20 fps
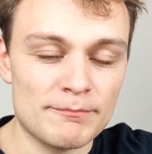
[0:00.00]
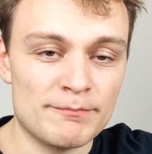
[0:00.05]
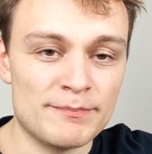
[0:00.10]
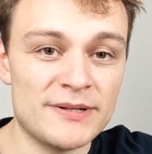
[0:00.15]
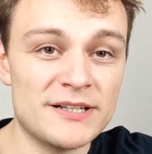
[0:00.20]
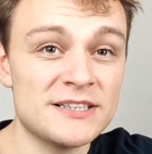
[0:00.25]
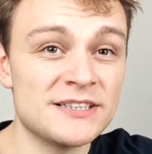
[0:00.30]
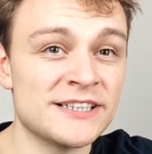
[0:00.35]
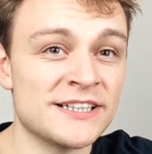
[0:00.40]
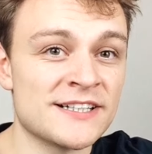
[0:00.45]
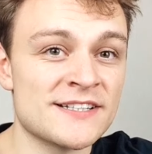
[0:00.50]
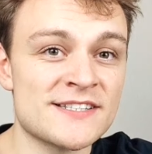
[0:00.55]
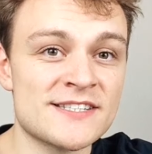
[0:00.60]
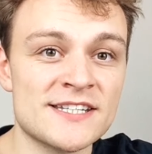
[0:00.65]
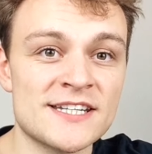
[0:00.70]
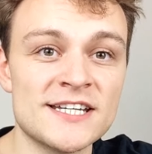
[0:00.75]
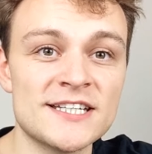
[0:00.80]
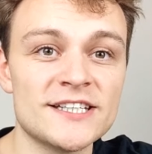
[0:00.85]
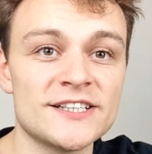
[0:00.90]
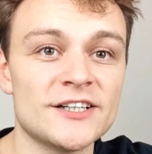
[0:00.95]
buildings
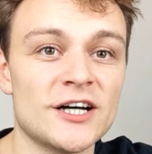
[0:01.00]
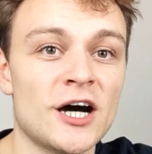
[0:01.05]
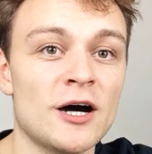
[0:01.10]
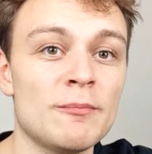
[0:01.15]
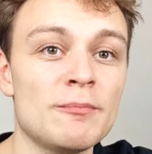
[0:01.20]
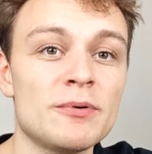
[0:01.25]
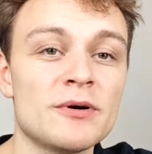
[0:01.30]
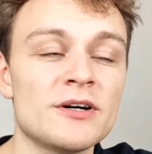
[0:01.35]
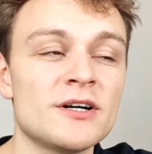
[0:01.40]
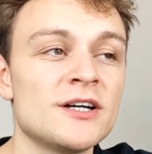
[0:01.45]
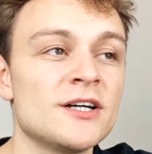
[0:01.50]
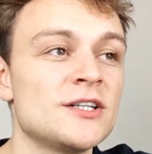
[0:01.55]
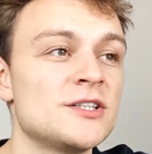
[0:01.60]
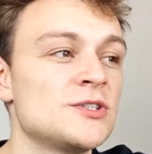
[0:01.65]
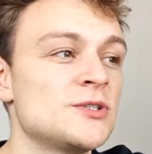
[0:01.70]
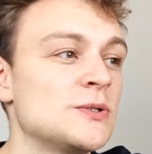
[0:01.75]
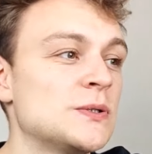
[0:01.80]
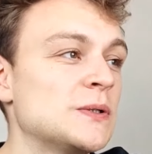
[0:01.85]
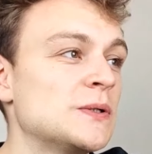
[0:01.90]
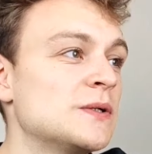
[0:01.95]
heated up
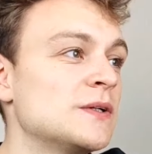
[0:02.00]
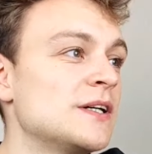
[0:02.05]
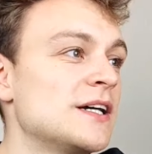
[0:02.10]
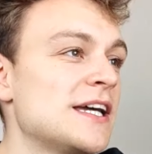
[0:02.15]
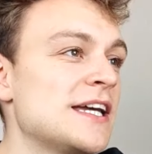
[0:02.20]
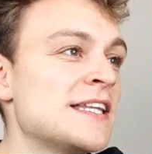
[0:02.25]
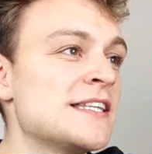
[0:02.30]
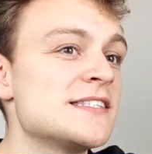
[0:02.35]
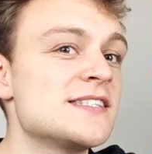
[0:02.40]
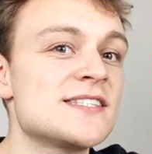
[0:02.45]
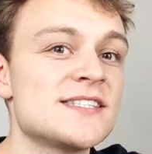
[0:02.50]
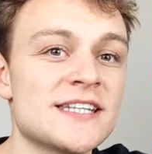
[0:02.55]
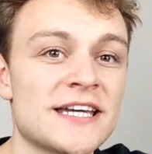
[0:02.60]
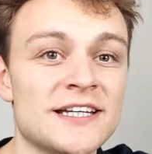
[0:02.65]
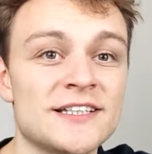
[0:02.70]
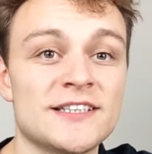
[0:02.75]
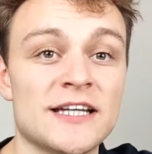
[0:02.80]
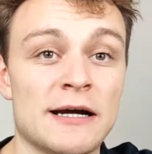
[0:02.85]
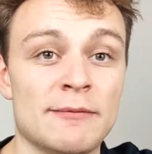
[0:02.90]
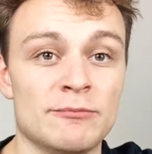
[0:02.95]
to
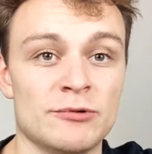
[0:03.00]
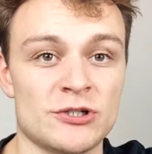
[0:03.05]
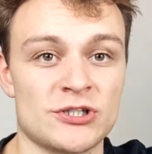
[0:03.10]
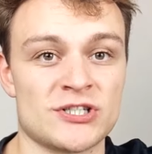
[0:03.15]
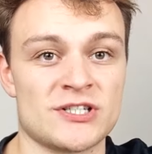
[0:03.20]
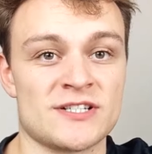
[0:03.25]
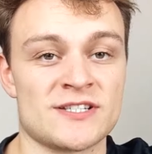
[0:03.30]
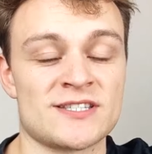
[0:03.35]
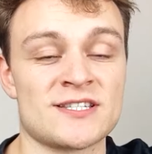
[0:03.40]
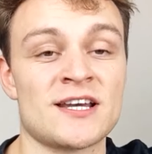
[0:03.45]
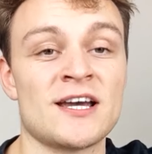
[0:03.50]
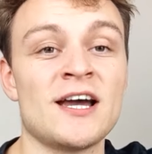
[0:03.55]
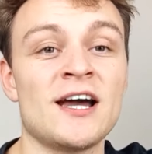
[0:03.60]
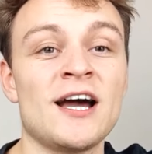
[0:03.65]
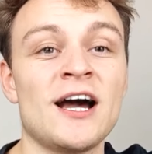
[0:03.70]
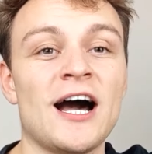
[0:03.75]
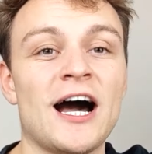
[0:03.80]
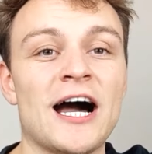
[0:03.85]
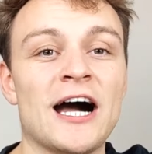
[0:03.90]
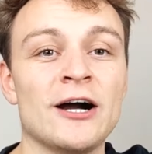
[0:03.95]
insane temperatures.
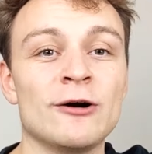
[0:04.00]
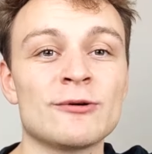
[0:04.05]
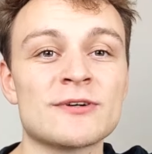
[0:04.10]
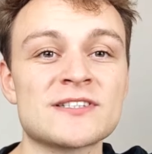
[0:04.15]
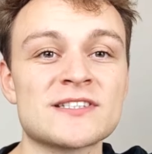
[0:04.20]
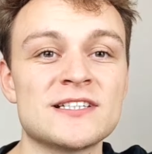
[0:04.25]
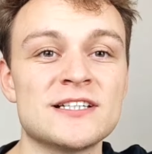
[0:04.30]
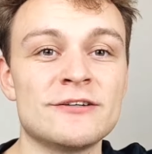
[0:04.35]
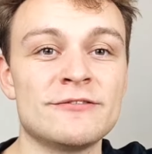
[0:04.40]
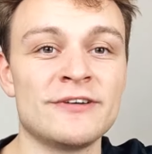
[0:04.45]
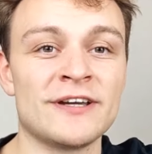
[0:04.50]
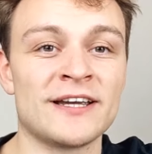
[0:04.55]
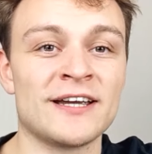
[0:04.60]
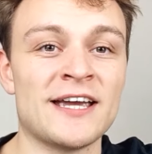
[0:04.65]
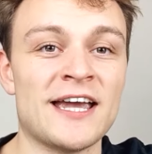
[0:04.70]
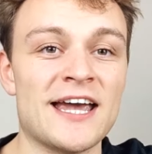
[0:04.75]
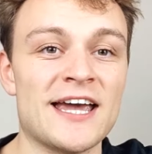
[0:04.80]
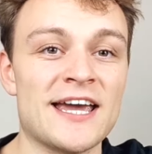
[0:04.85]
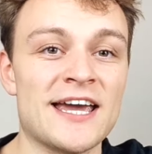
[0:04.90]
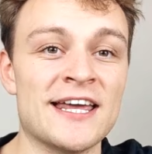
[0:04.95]
I was
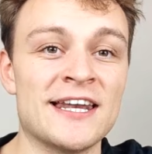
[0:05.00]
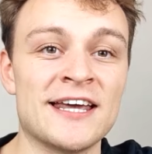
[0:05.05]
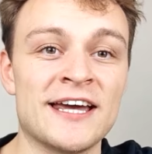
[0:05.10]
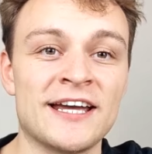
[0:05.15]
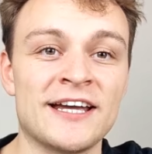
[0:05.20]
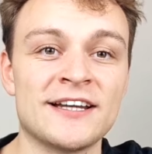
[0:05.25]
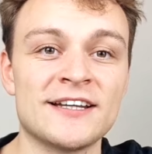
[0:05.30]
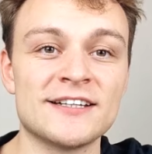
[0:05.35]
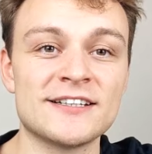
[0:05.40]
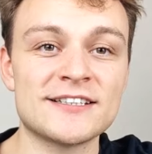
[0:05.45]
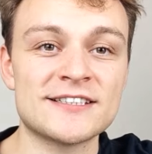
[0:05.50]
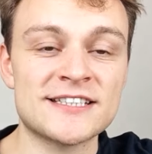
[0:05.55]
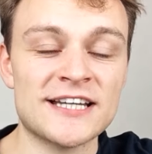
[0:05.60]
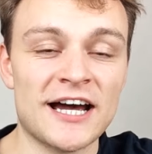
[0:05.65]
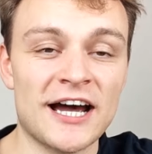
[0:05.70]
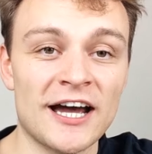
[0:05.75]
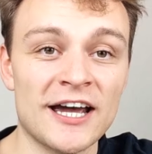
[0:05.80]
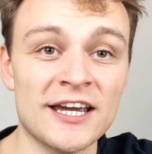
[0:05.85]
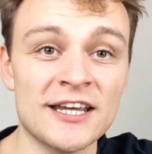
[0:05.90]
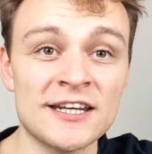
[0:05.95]
living in a
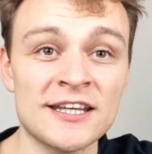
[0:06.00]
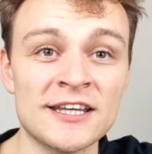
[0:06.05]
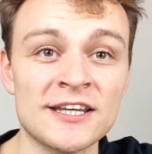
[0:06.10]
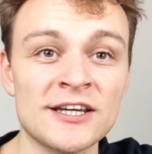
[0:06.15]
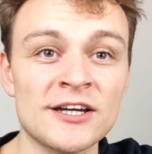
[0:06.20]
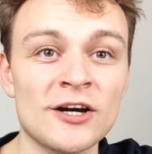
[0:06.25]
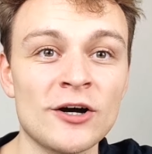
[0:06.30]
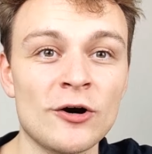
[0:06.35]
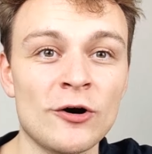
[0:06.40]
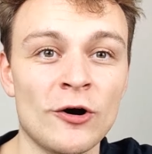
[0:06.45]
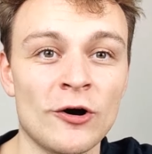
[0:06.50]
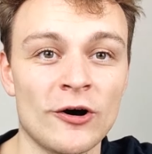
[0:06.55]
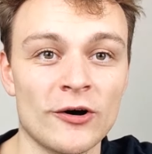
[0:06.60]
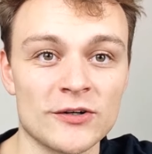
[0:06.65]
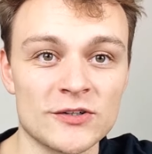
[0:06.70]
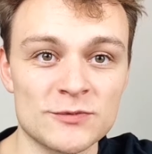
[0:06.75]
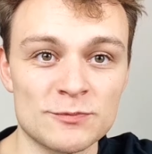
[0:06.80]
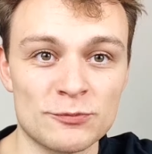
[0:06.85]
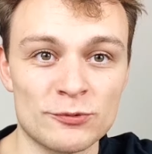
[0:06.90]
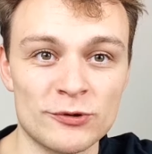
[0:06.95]
tiny,
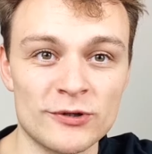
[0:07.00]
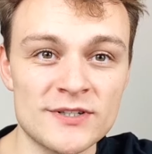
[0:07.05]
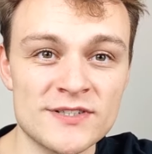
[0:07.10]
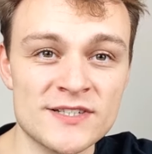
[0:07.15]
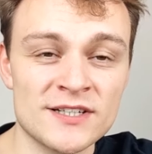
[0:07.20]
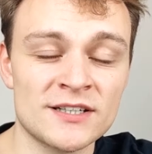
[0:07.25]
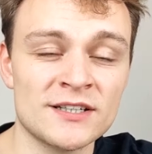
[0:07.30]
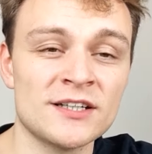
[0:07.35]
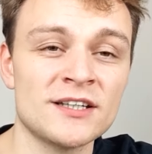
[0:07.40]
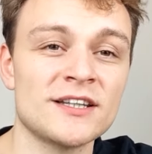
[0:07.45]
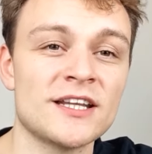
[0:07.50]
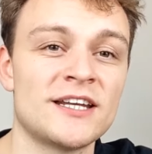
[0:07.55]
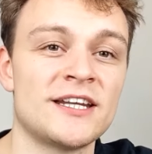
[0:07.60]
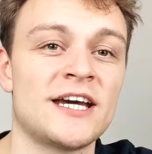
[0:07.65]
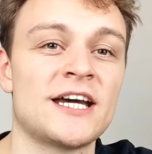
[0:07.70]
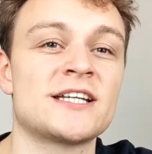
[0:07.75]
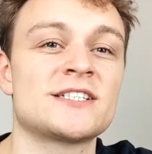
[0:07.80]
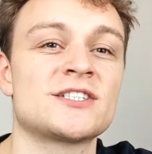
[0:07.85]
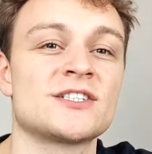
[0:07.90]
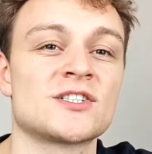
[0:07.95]
hot prison that
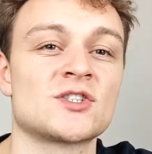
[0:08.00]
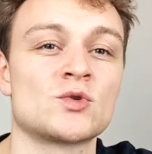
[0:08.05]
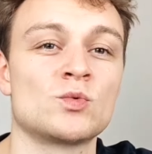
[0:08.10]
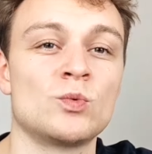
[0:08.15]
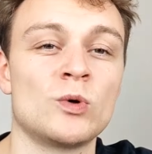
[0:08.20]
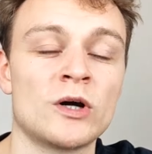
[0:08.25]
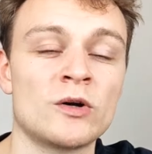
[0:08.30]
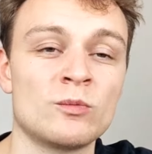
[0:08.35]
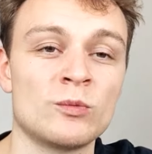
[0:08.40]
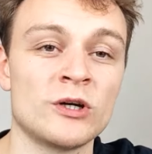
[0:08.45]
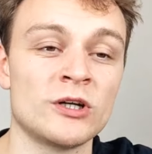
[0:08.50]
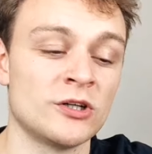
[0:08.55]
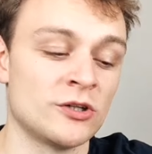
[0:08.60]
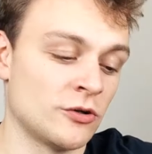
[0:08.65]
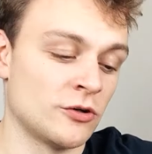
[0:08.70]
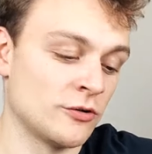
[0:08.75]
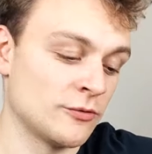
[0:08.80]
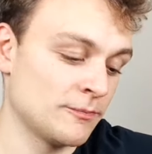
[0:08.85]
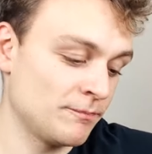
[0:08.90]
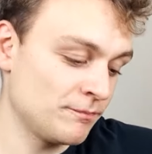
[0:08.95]
had just one
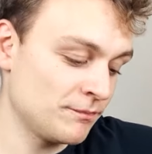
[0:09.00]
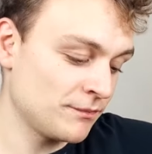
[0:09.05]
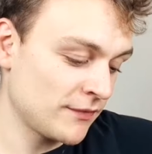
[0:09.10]
window.